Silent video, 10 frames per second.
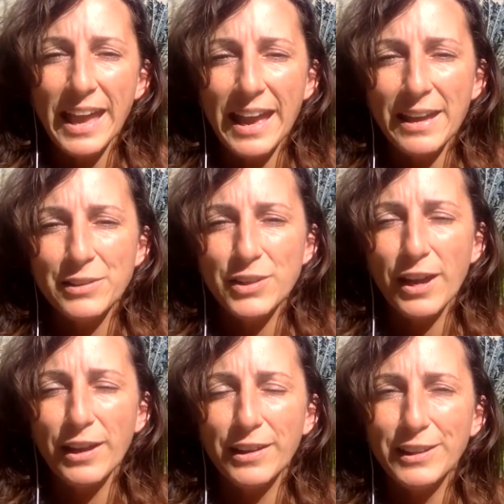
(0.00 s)
And
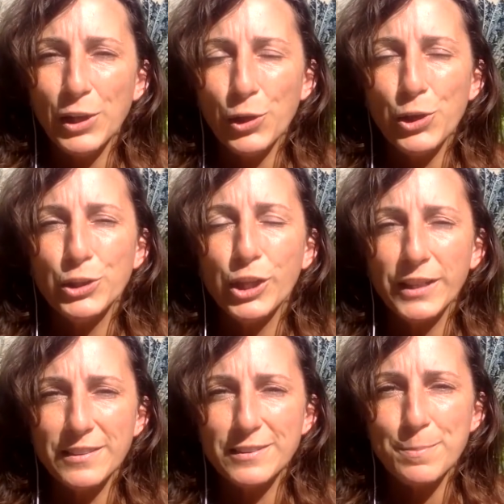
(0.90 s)
you know, you could
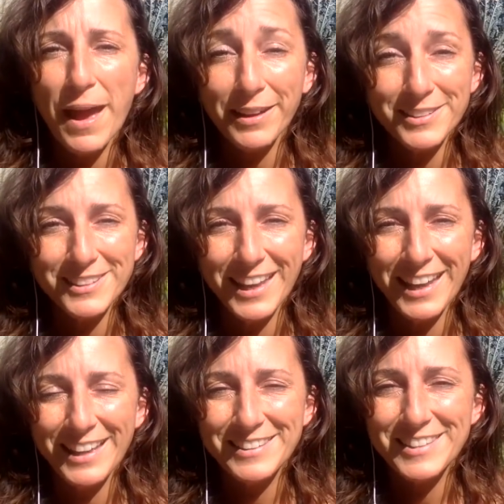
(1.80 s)
look at the specs
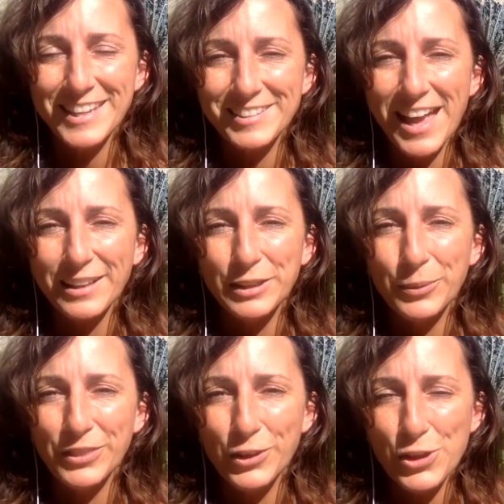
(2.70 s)
and see
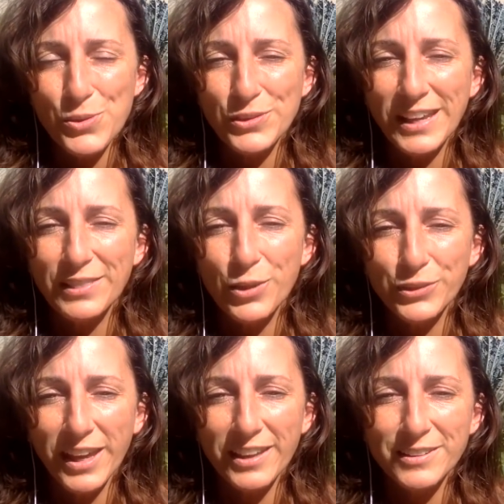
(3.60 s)
exactly what they're using in those
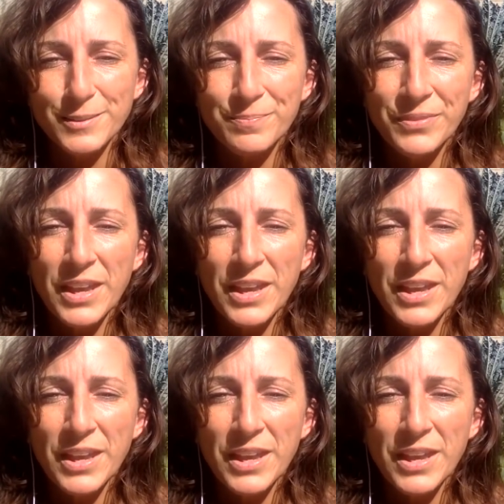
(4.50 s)
kits.